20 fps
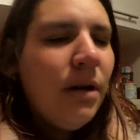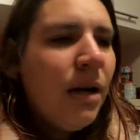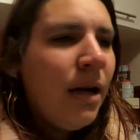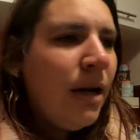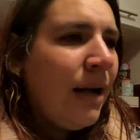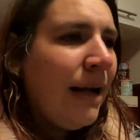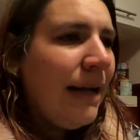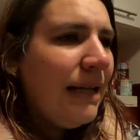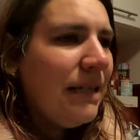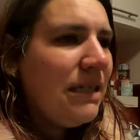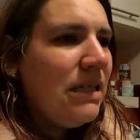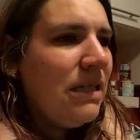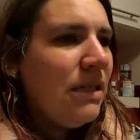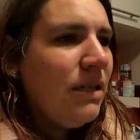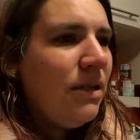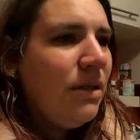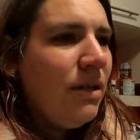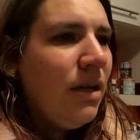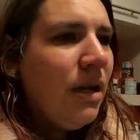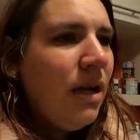I like
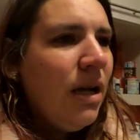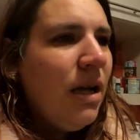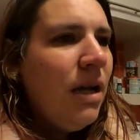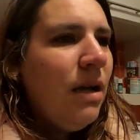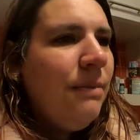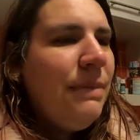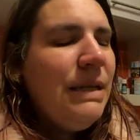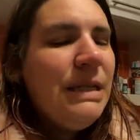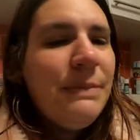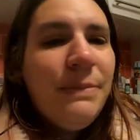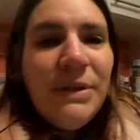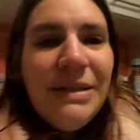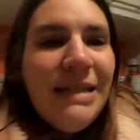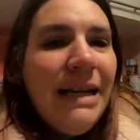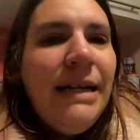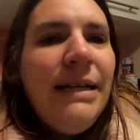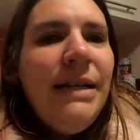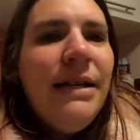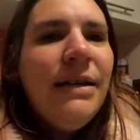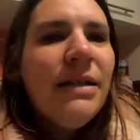to be
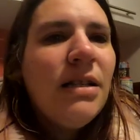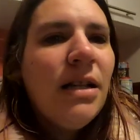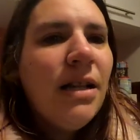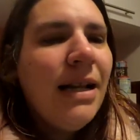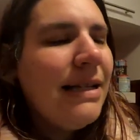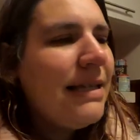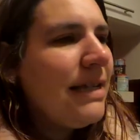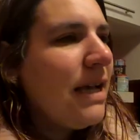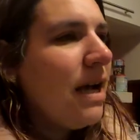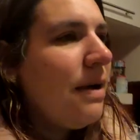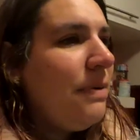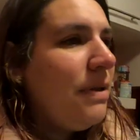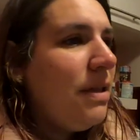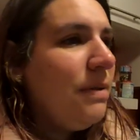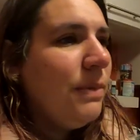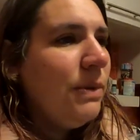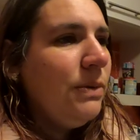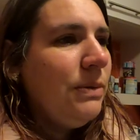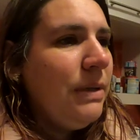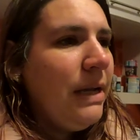spontaneous. I like to get up in
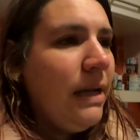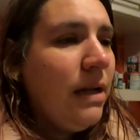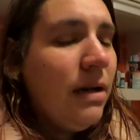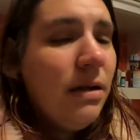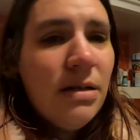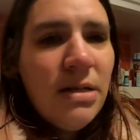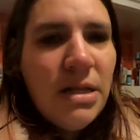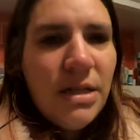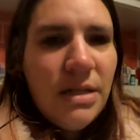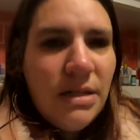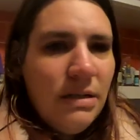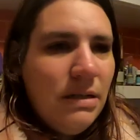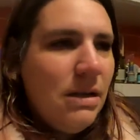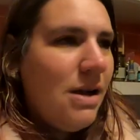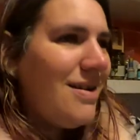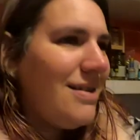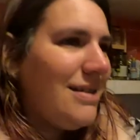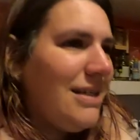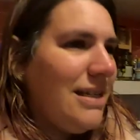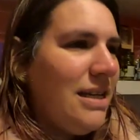the morning, ask,
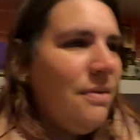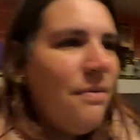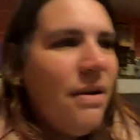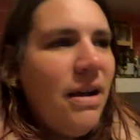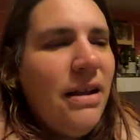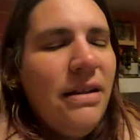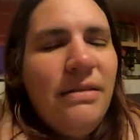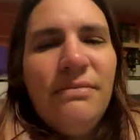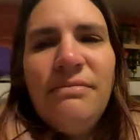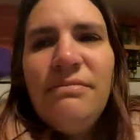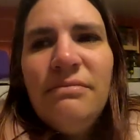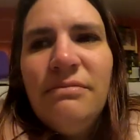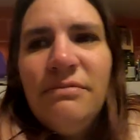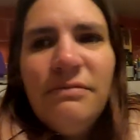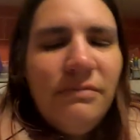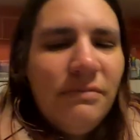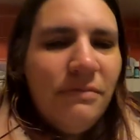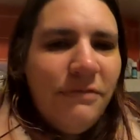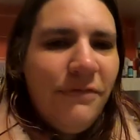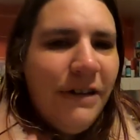ask any of my
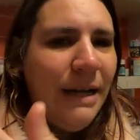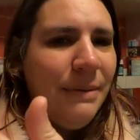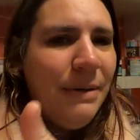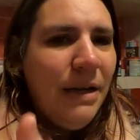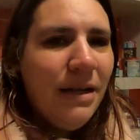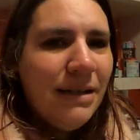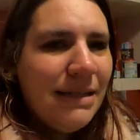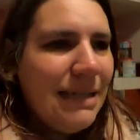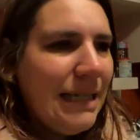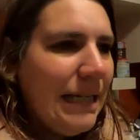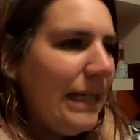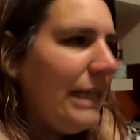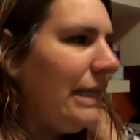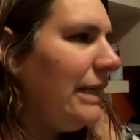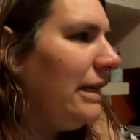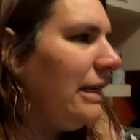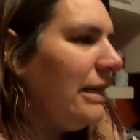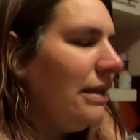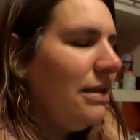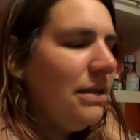family, ask
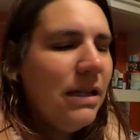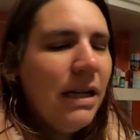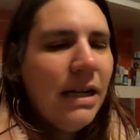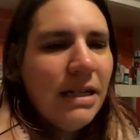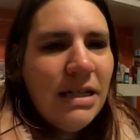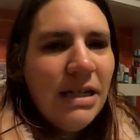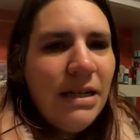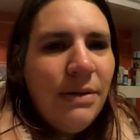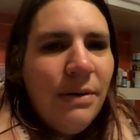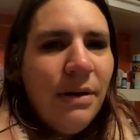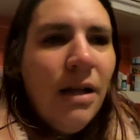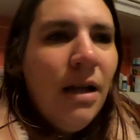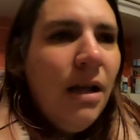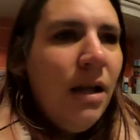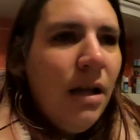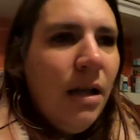Lee, ask anyone.